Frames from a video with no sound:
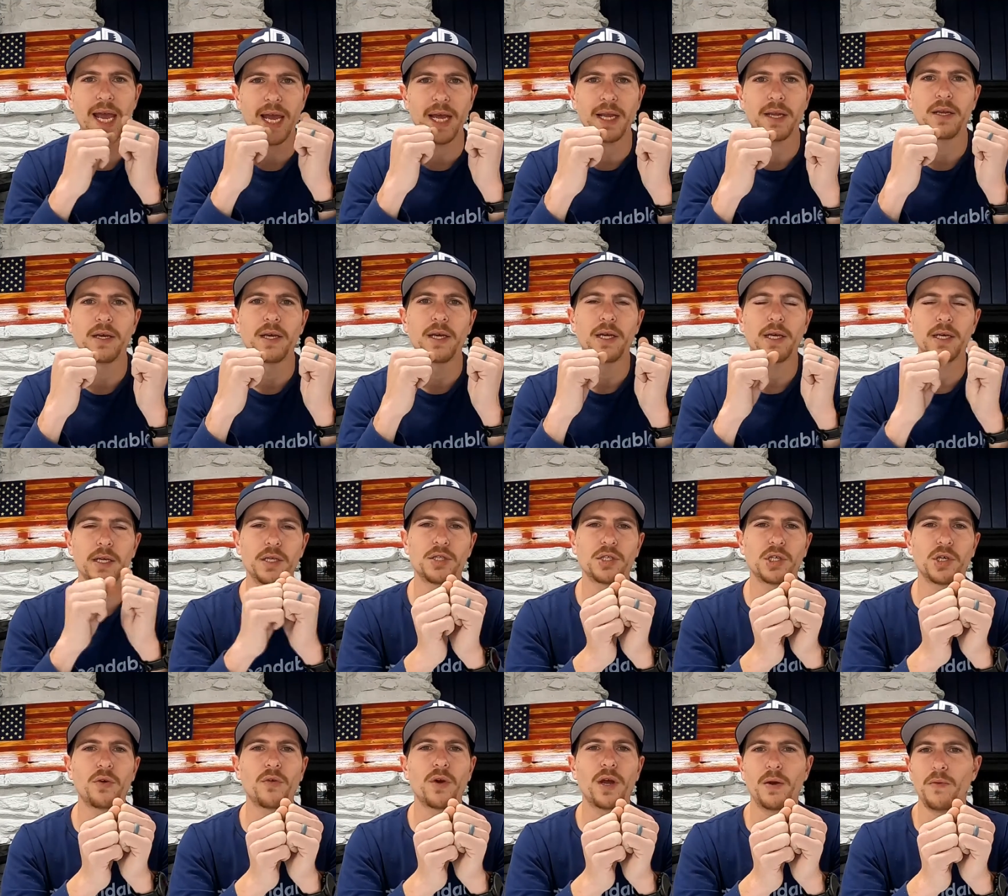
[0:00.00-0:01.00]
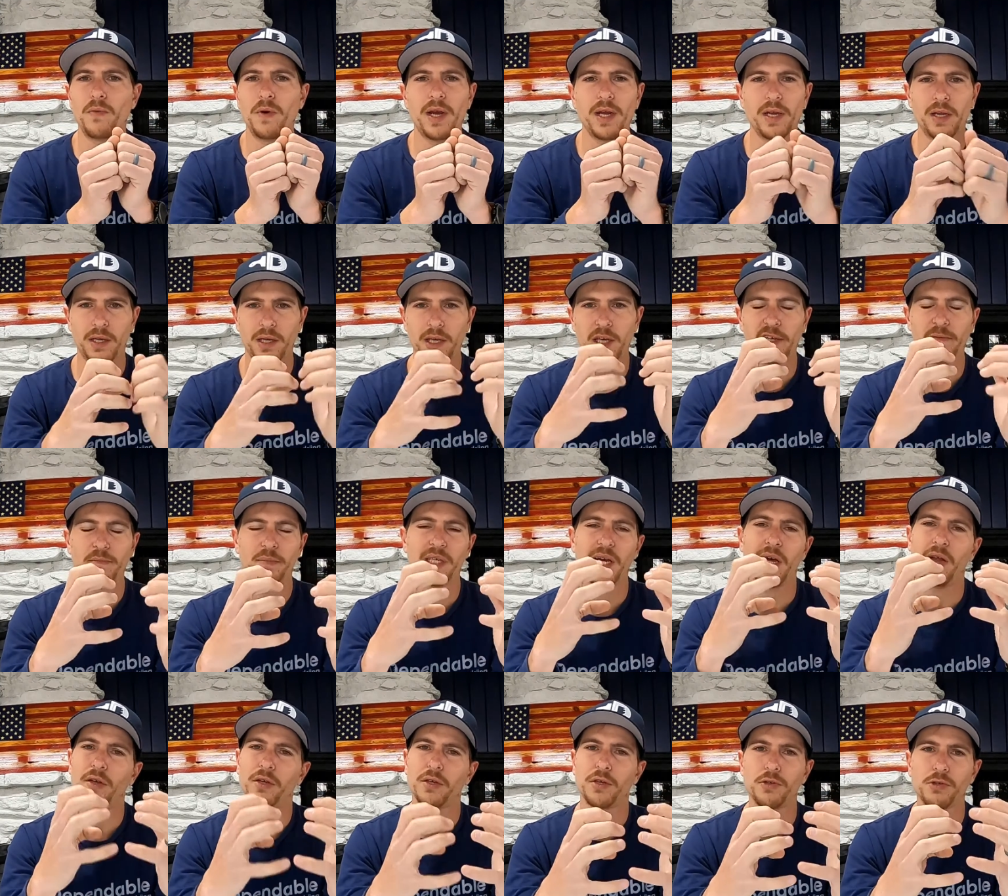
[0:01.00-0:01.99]
and it's a great way to keep
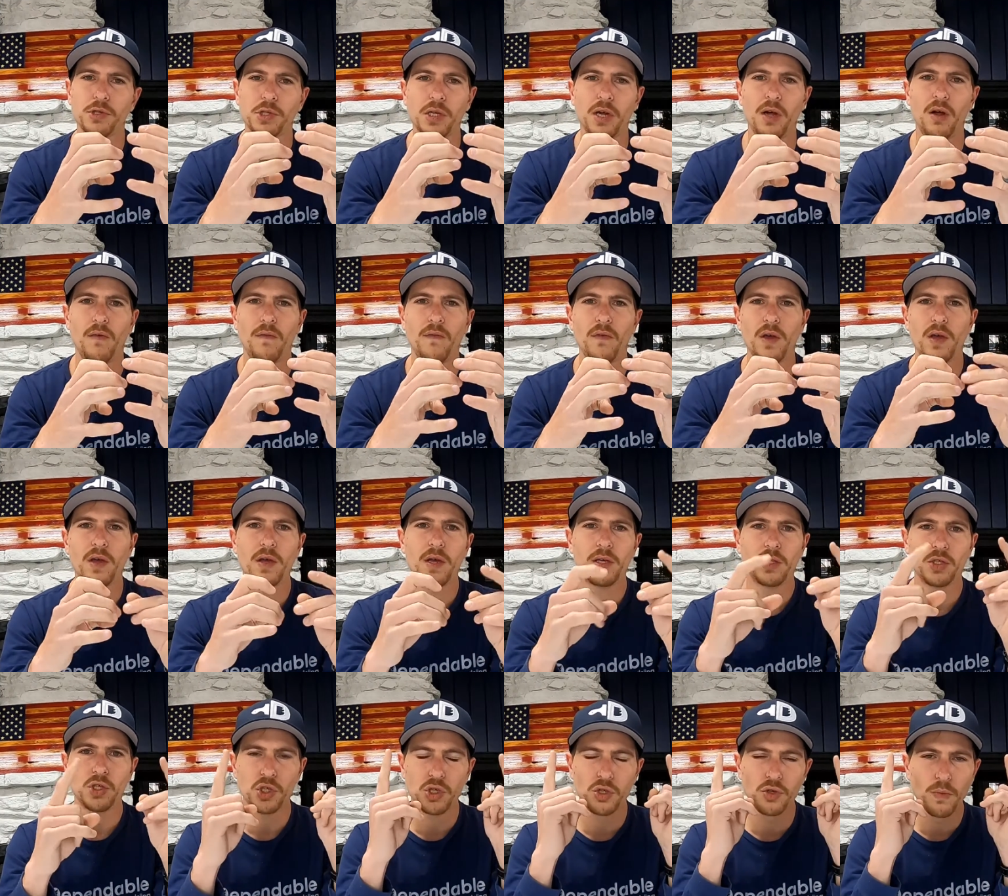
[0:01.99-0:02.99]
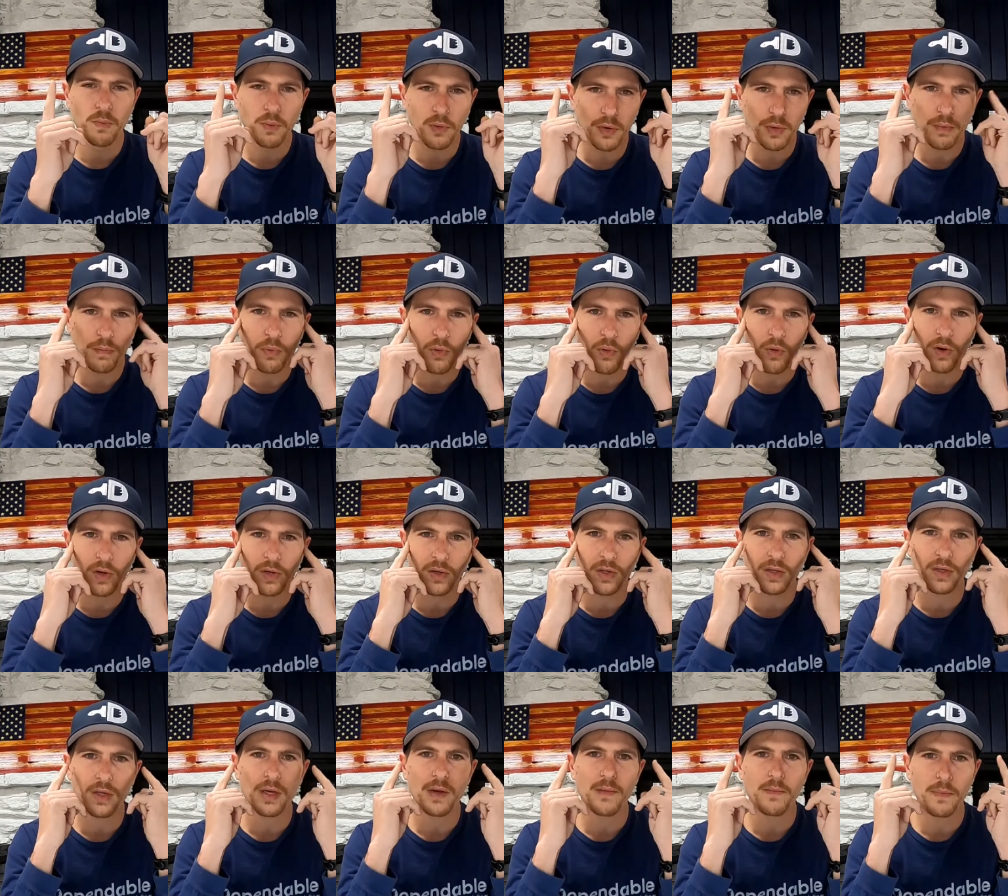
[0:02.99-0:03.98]
telling yourself, super
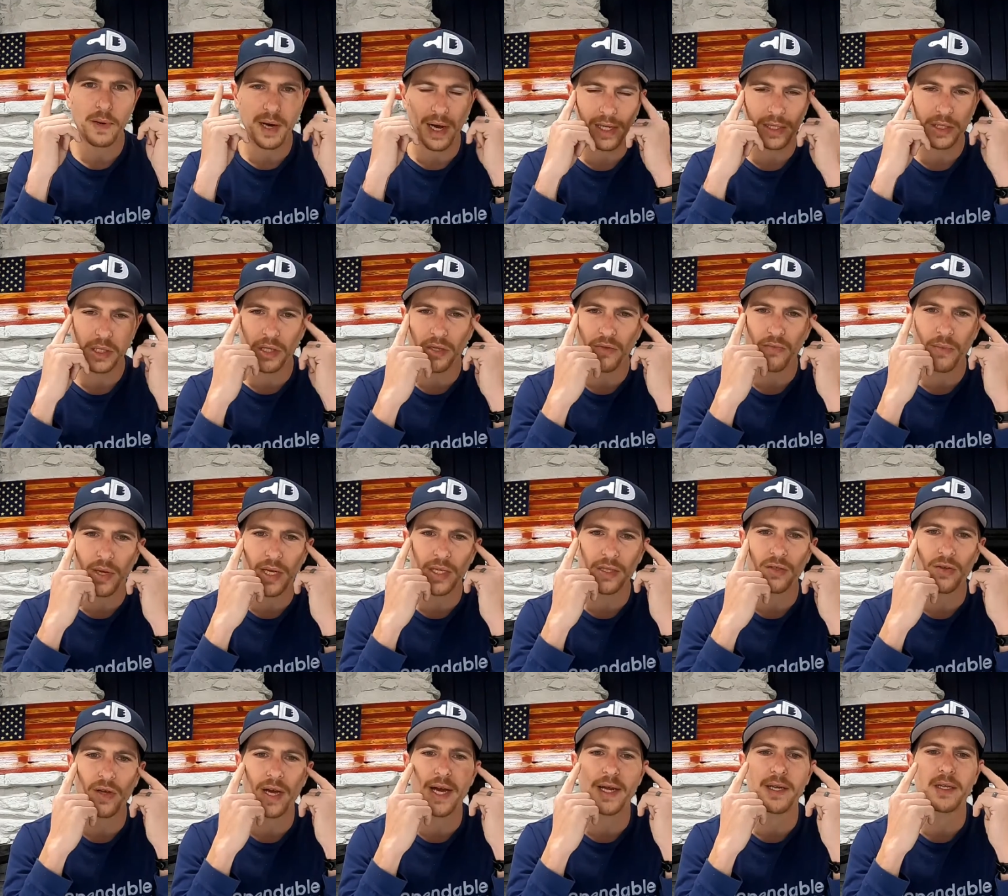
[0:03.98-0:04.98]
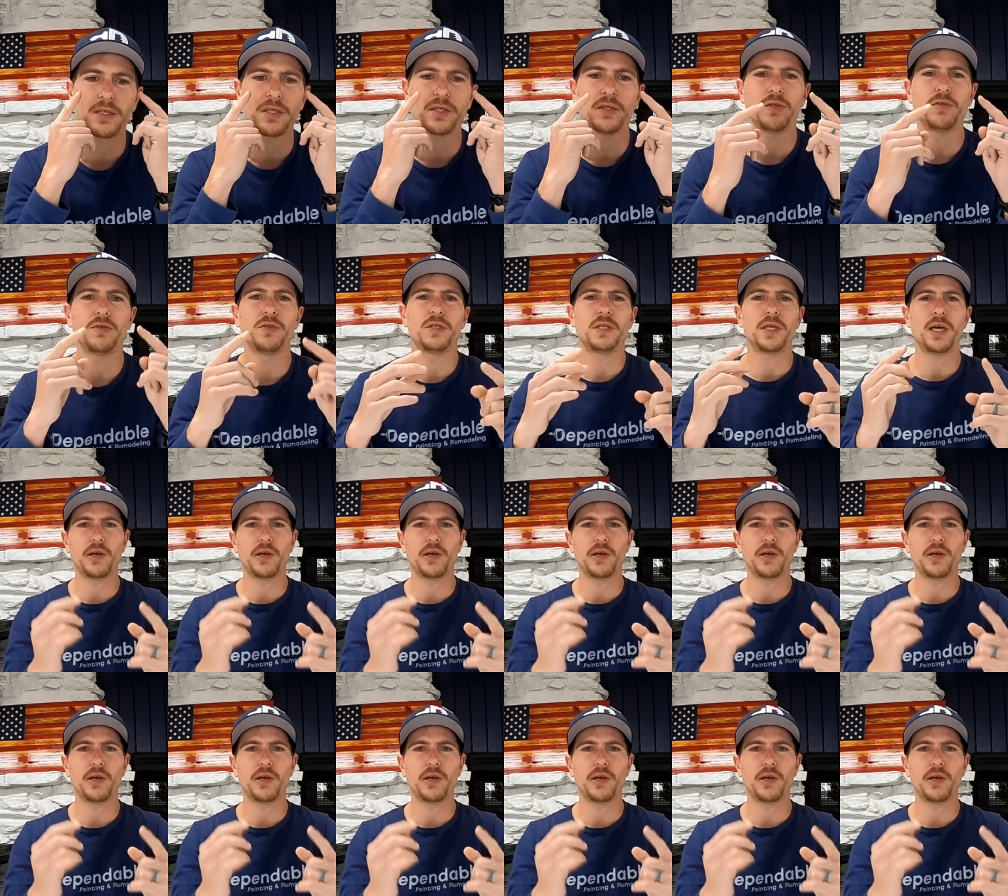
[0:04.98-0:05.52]
important, positive mental attitude.